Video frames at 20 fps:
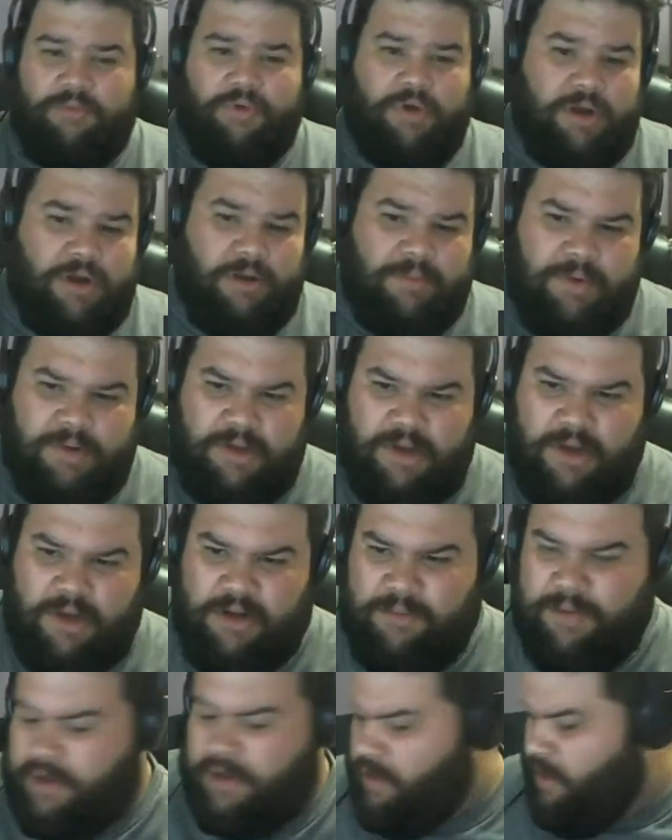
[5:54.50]
bringing up and talking
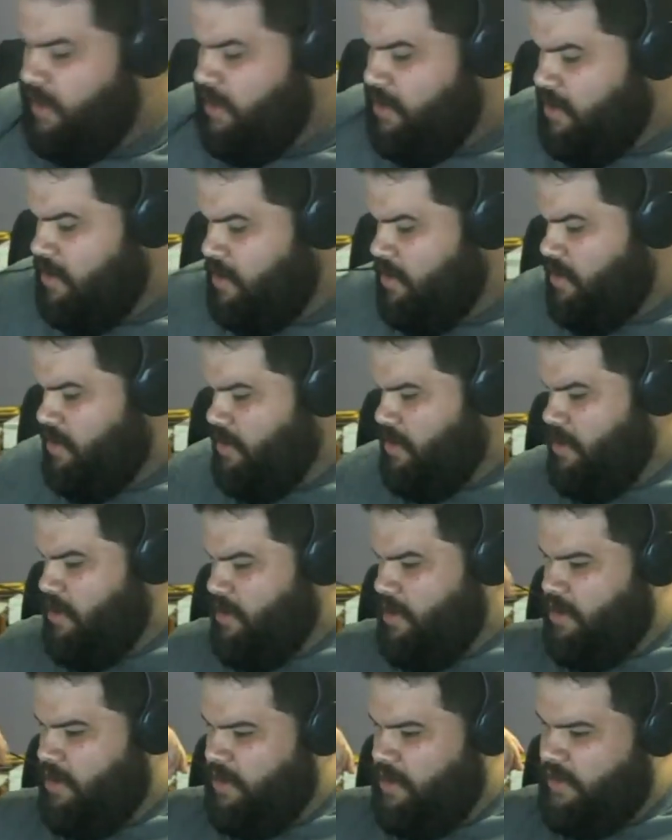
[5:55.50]
about later.
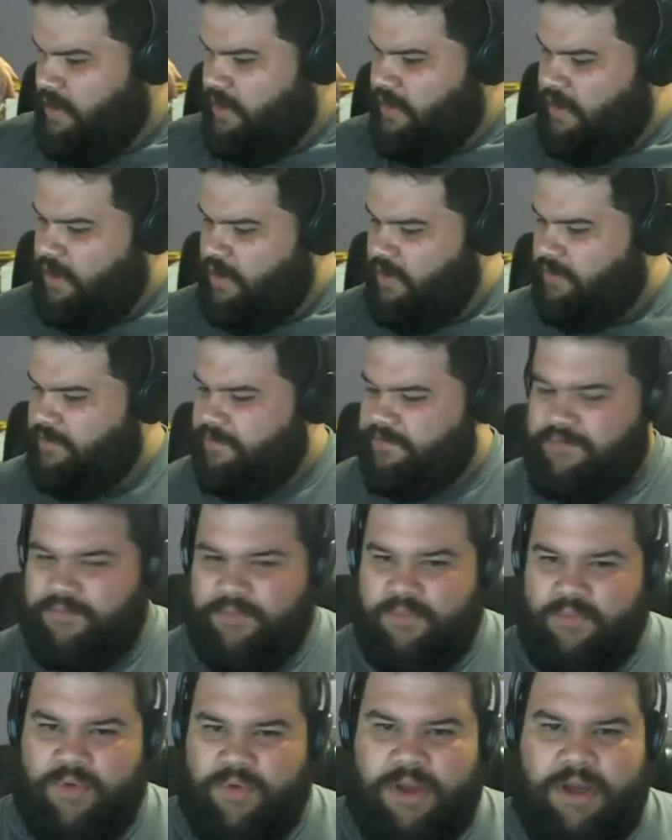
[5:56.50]
So
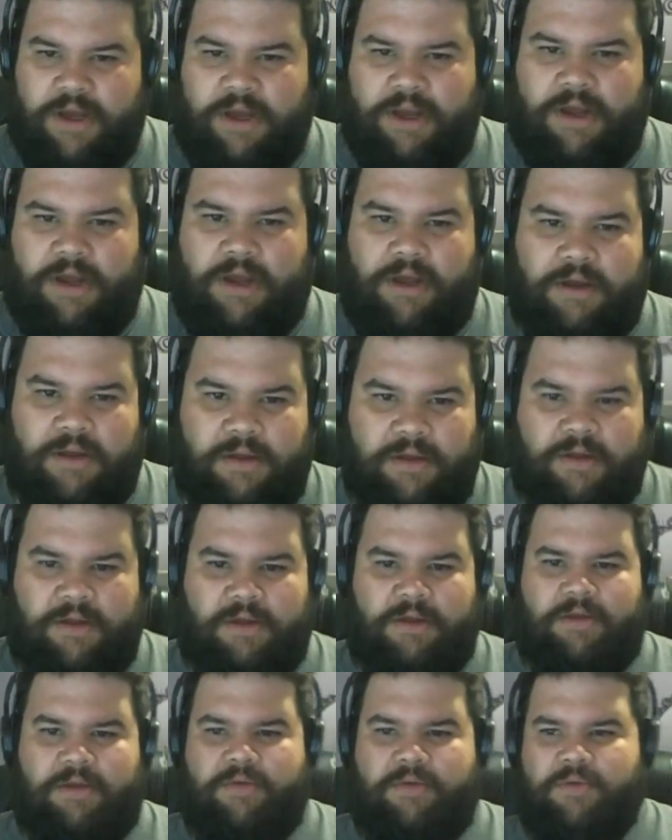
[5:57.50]
we got
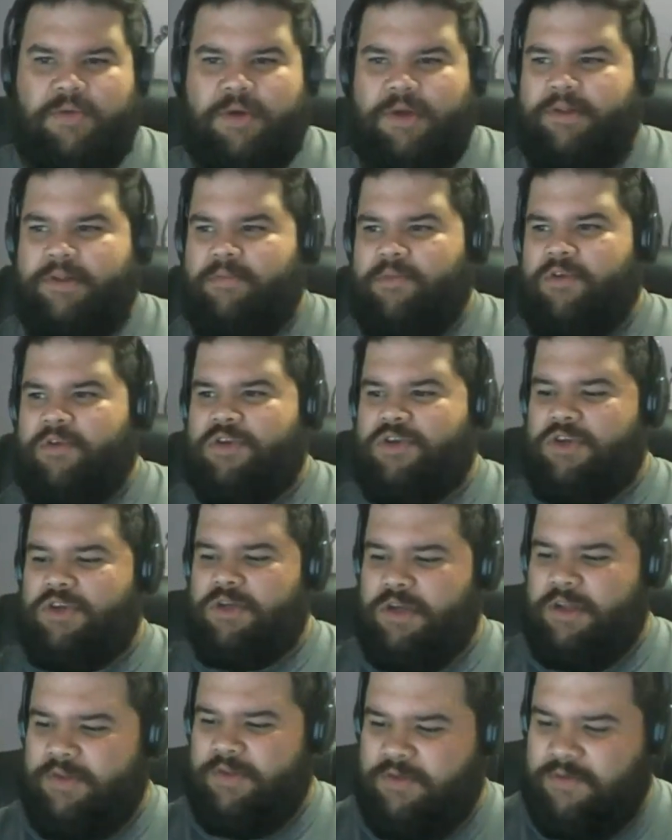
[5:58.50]
some good
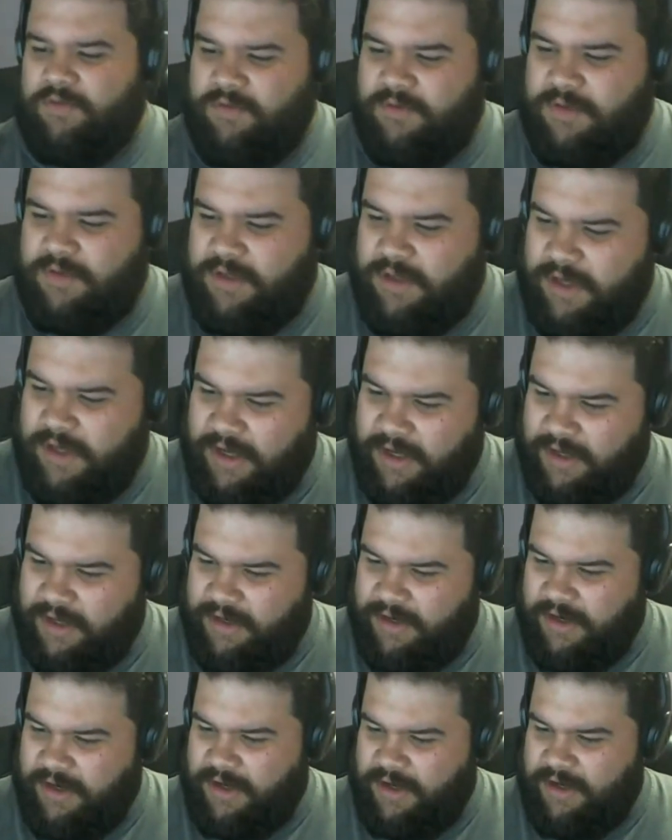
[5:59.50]
schnizzle,
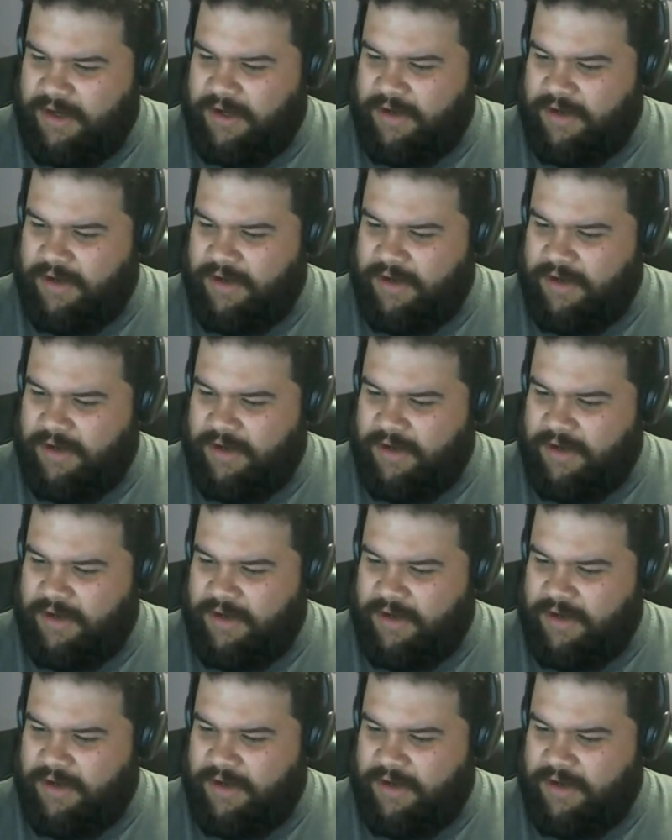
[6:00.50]
and